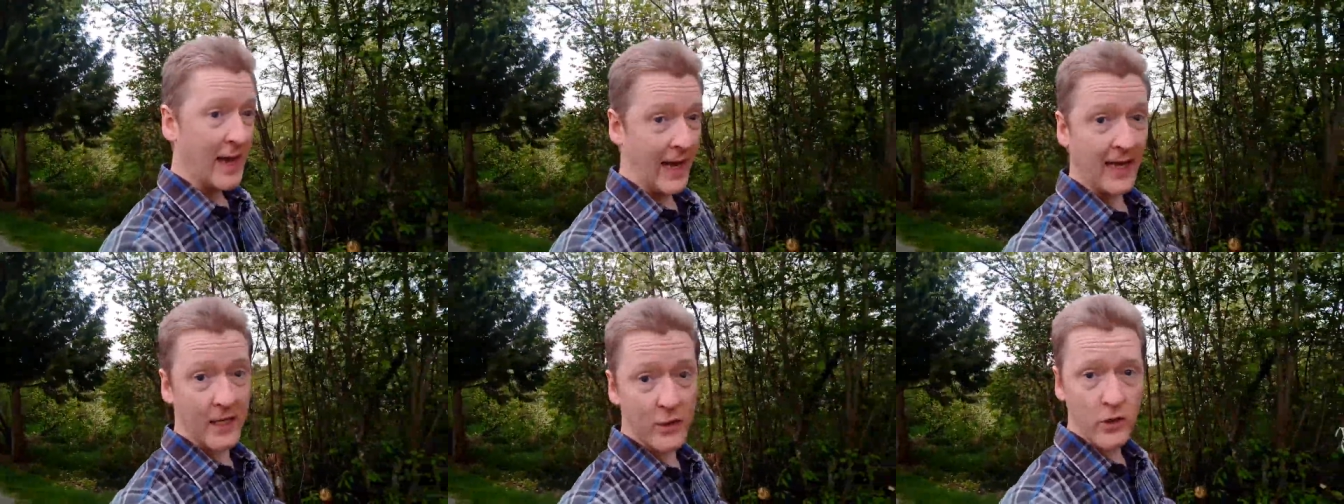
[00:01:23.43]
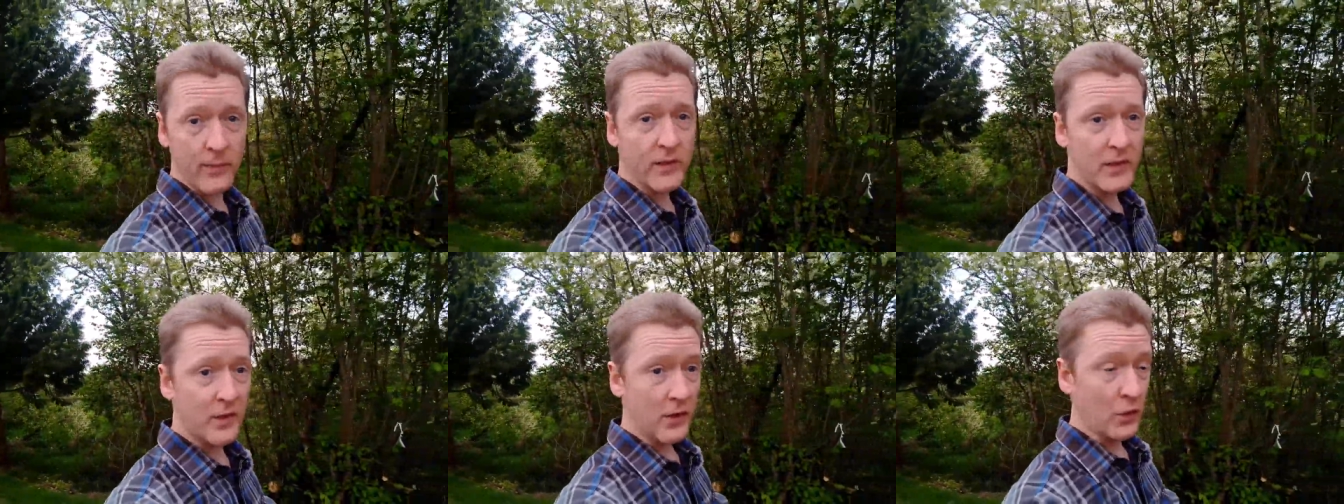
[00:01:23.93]
And it
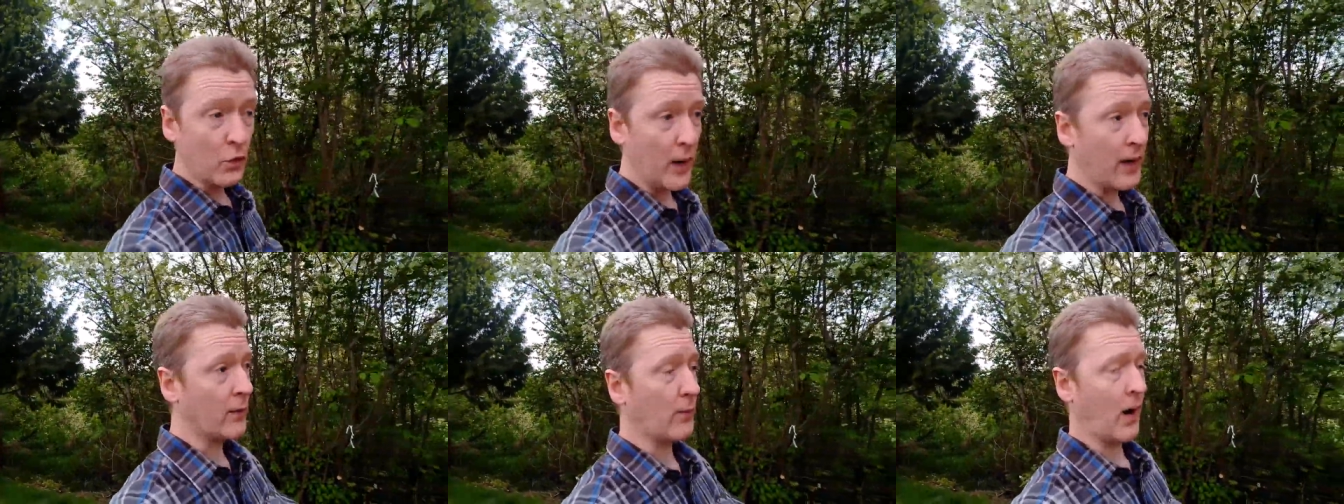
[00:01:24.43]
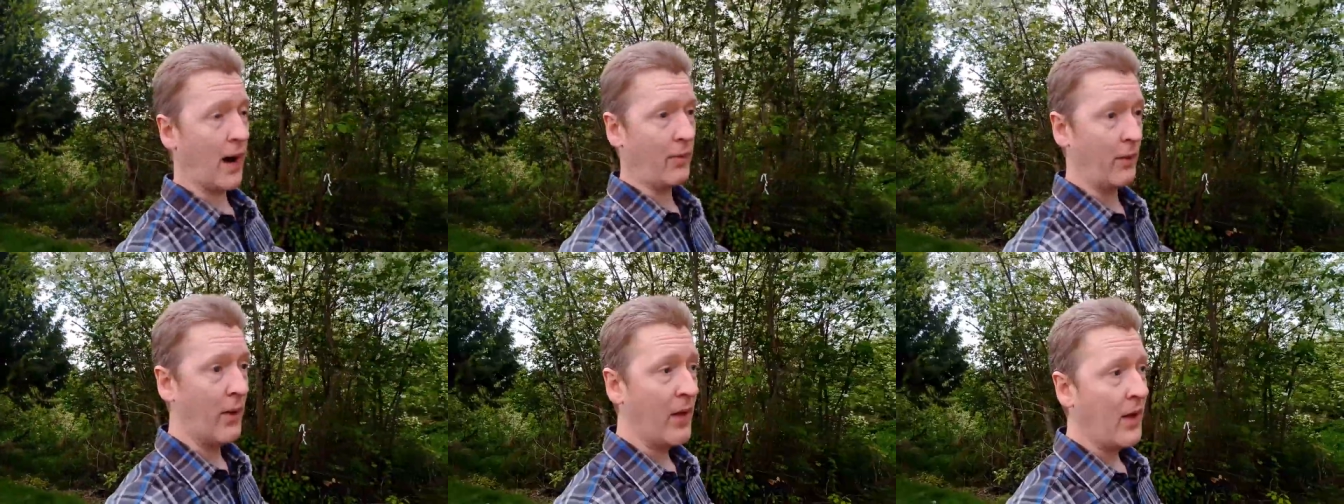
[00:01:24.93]
contributes to the greater
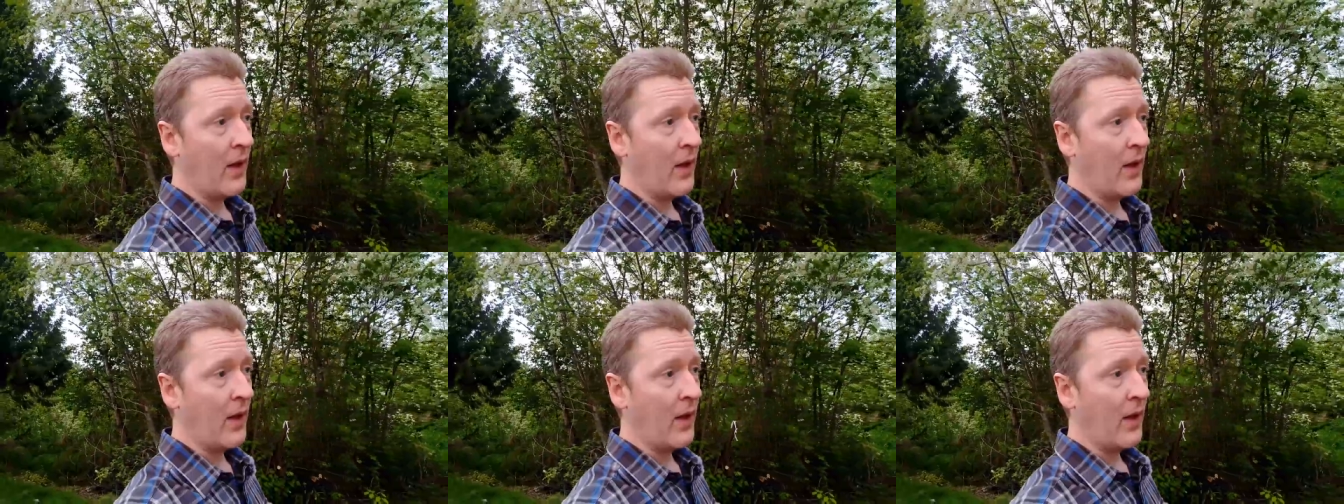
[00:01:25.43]
problem